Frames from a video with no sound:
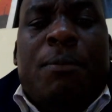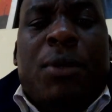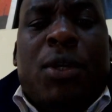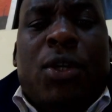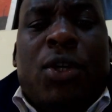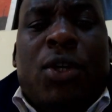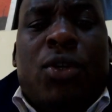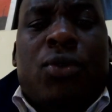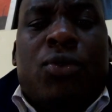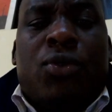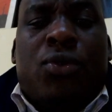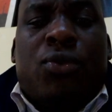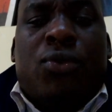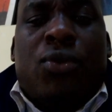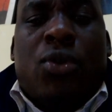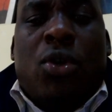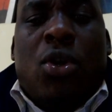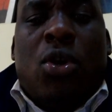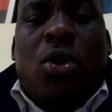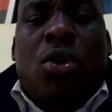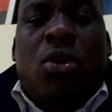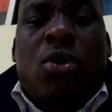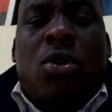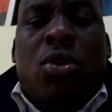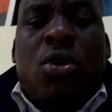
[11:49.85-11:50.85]
you to
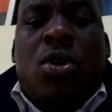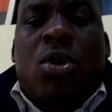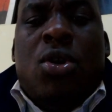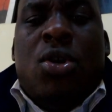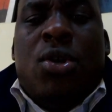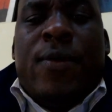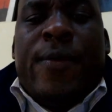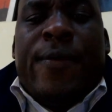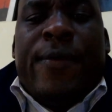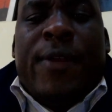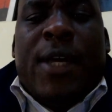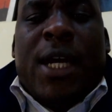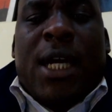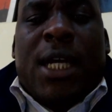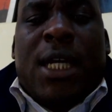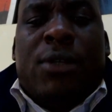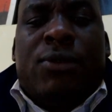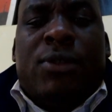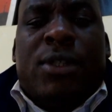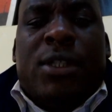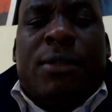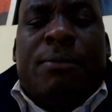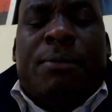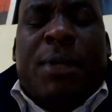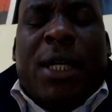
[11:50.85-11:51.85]
know the
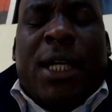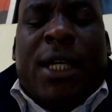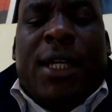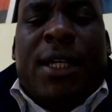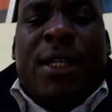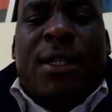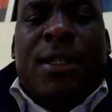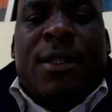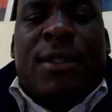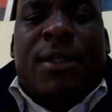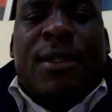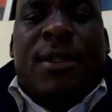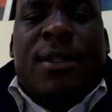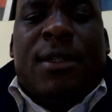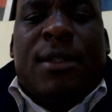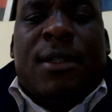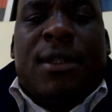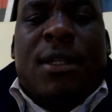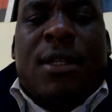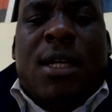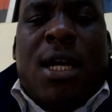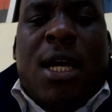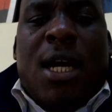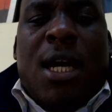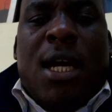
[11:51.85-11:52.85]
accounting packages
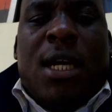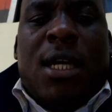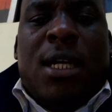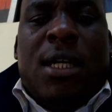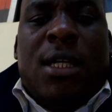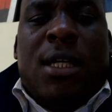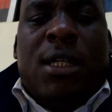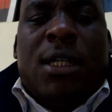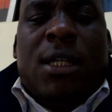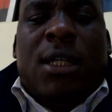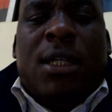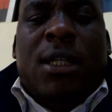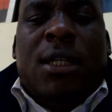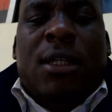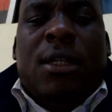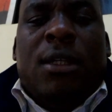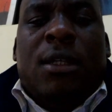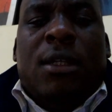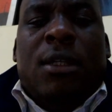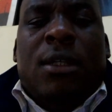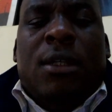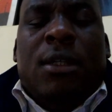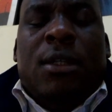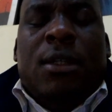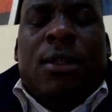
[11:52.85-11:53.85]
and
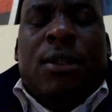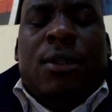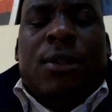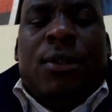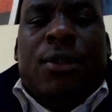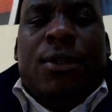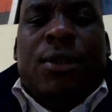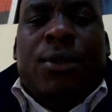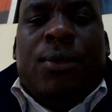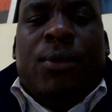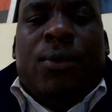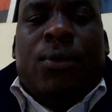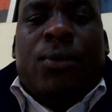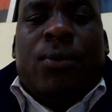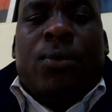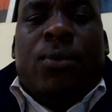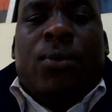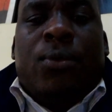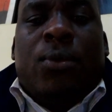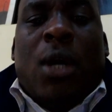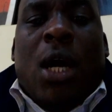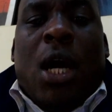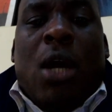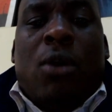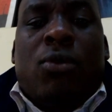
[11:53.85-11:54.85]

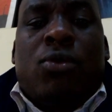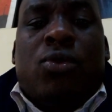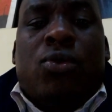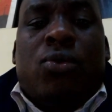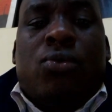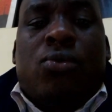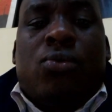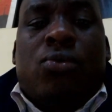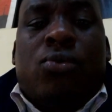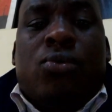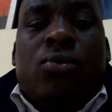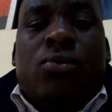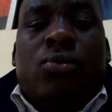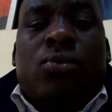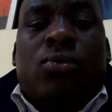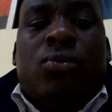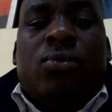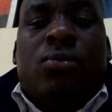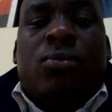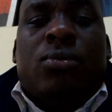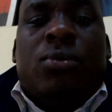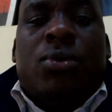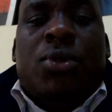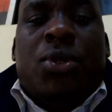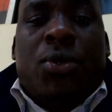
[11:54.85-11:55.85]
to how to
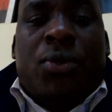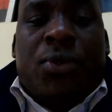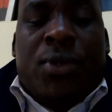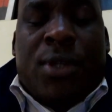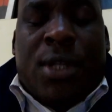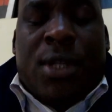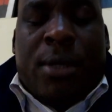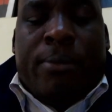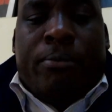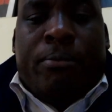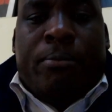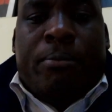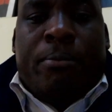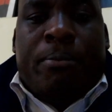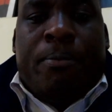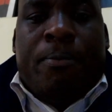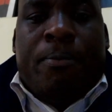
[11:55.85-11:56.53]
use them.